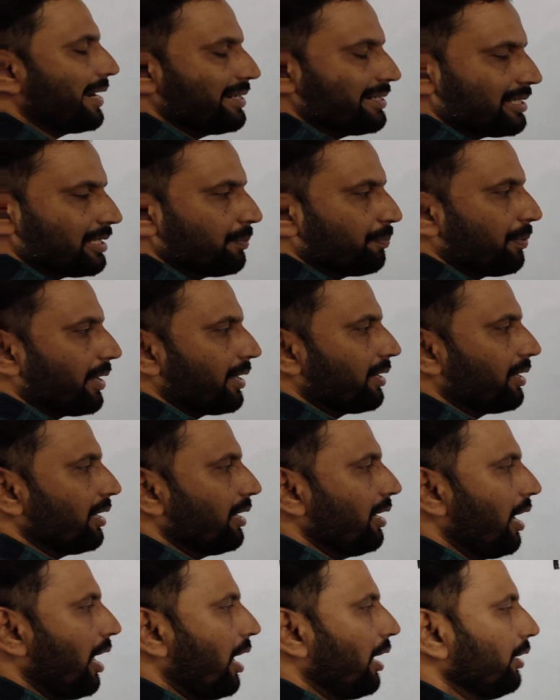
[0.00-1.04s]

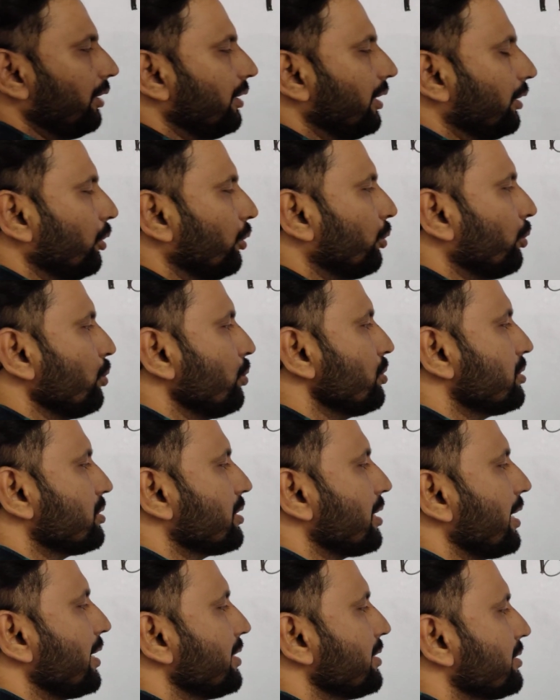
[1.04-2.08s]
anti-parallel and the 2
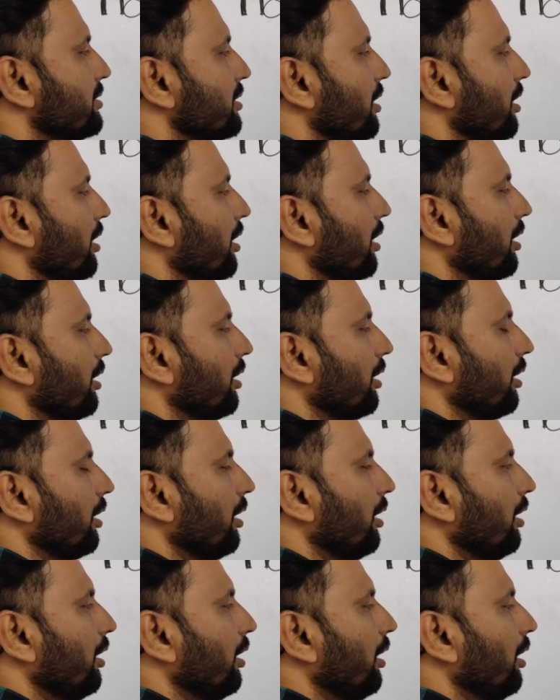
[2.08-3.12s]
strands are
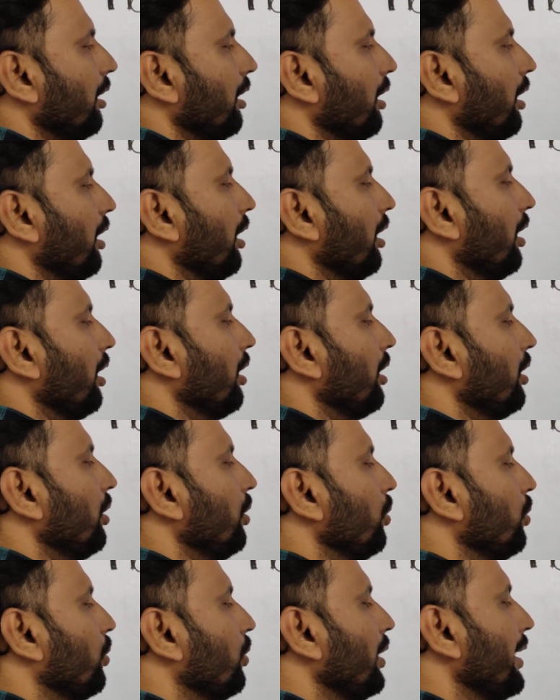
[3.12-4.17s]

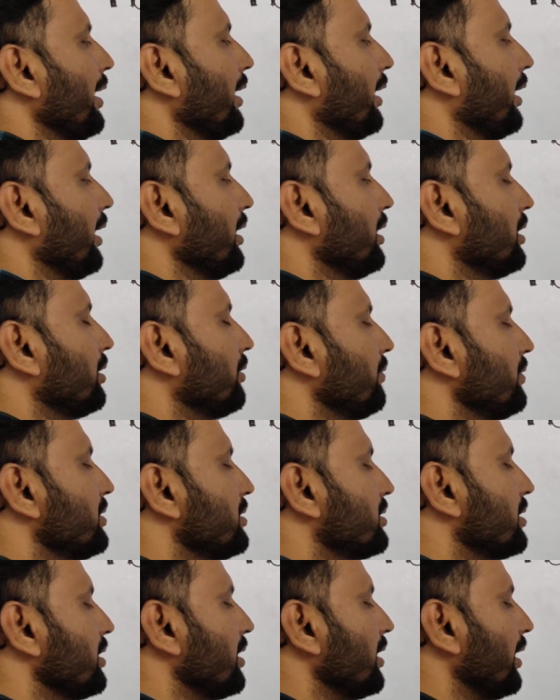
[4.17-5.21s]
look like a
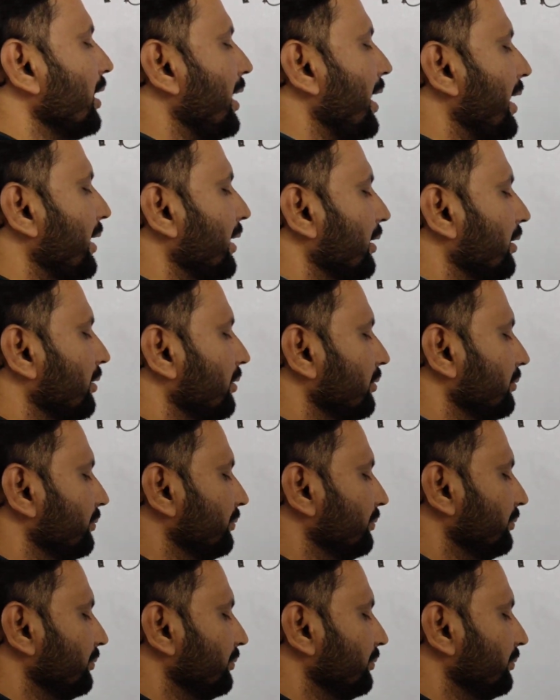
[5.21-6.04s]
twisted ladder.